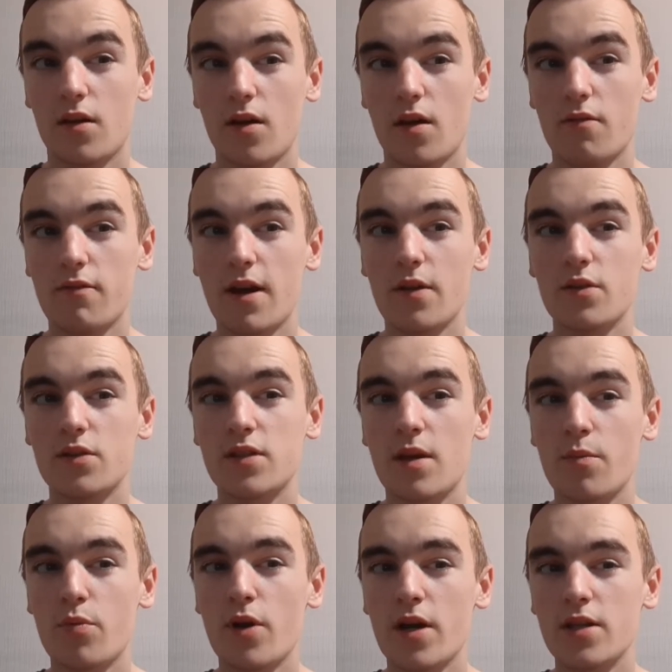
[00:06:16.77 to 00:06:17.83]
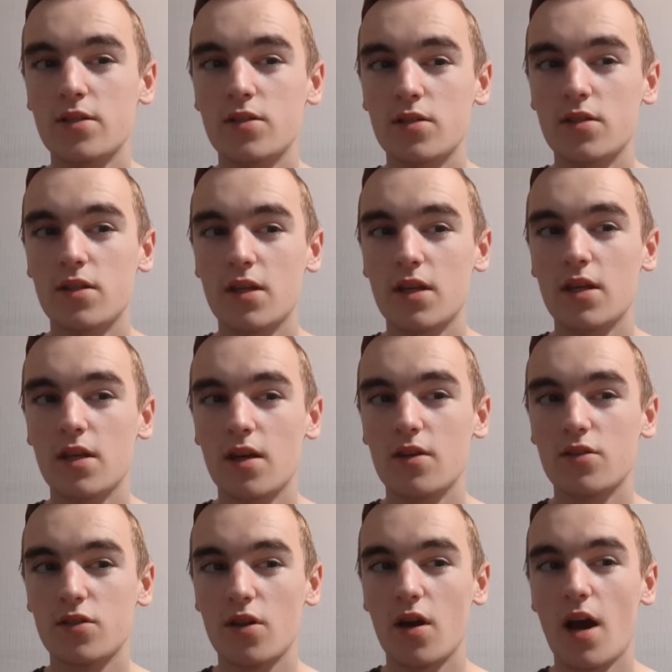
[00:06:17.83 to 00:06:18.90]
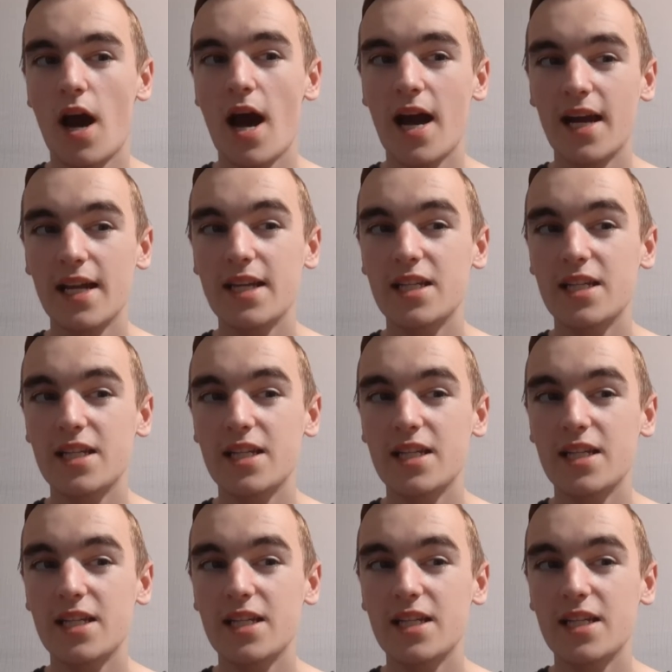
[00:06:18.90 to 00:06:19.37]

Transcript: around the same price as the as a highly